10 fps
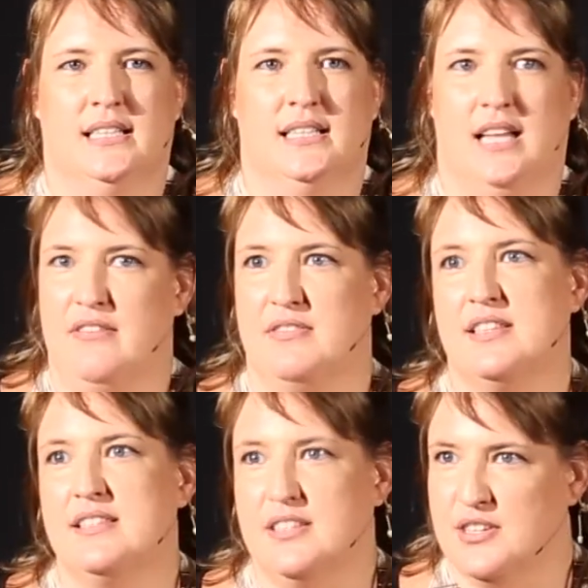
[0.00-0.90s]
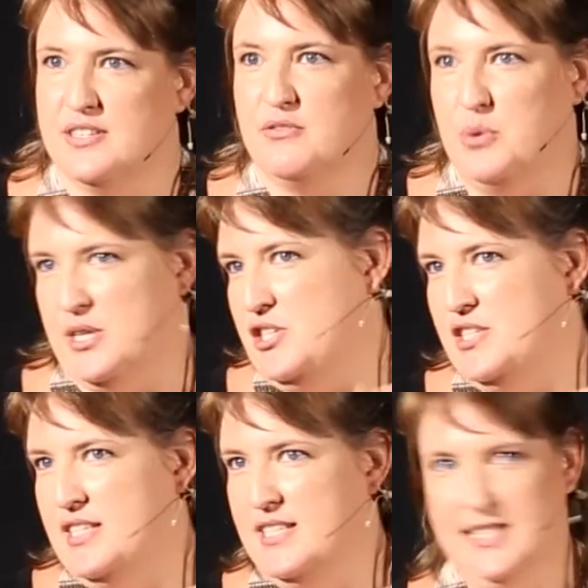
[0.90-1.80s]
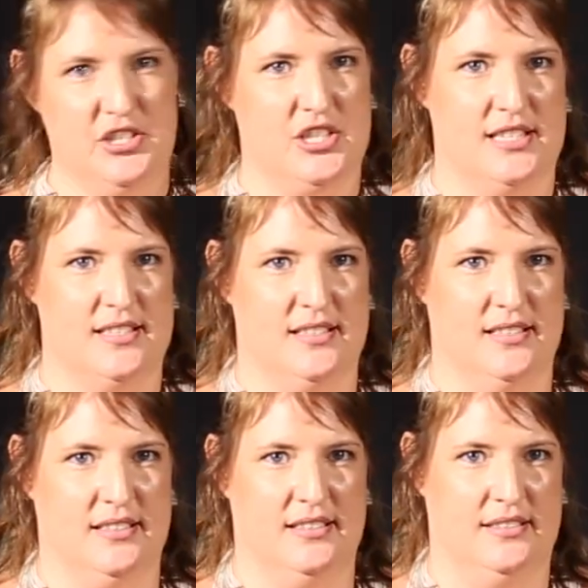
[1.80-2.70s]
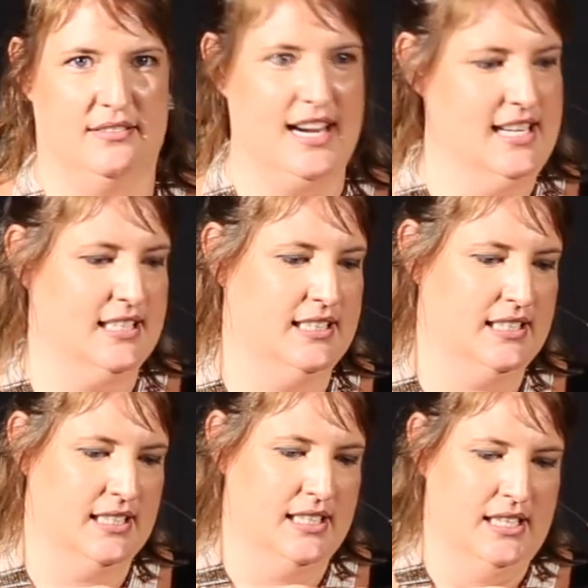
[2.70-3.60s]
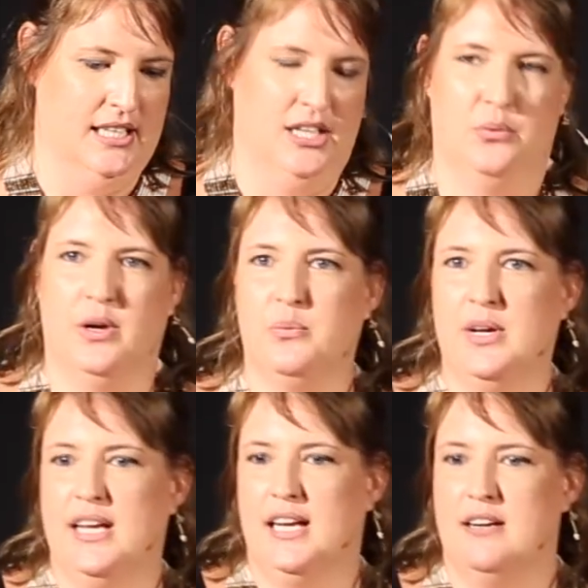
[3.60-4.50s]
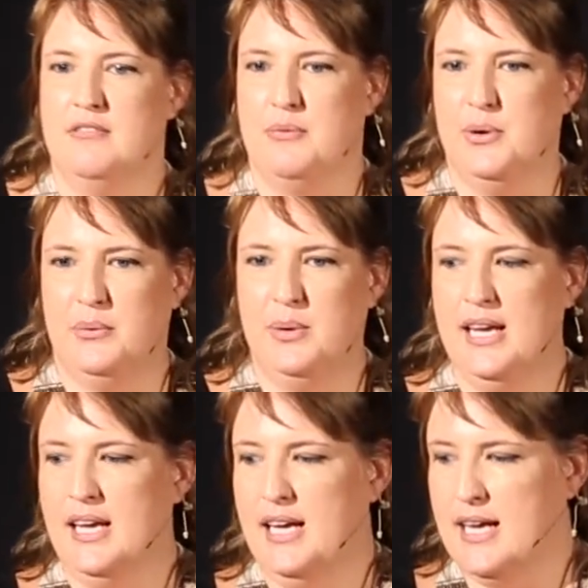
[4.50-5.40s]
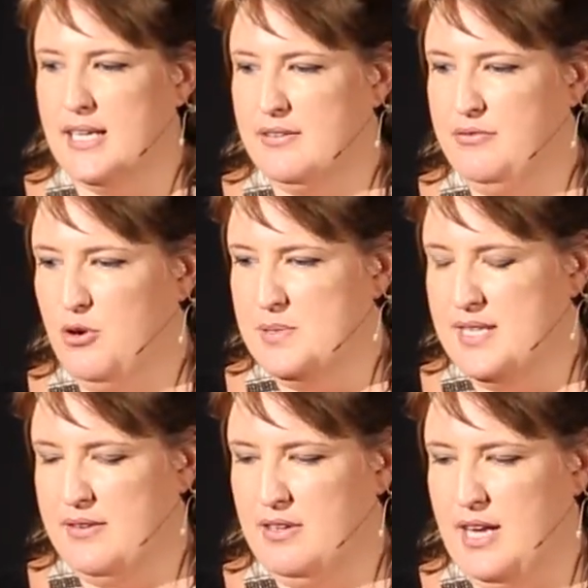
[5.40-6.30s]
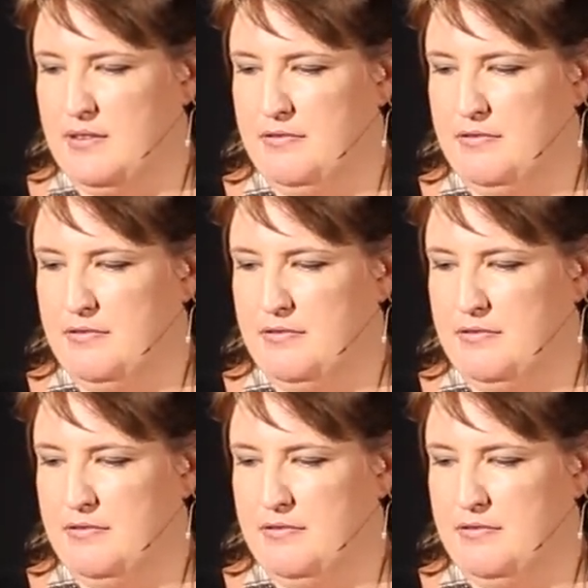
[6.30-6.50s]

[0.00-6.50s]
Life is a series of questions and decisions, right? When we at Form 7 have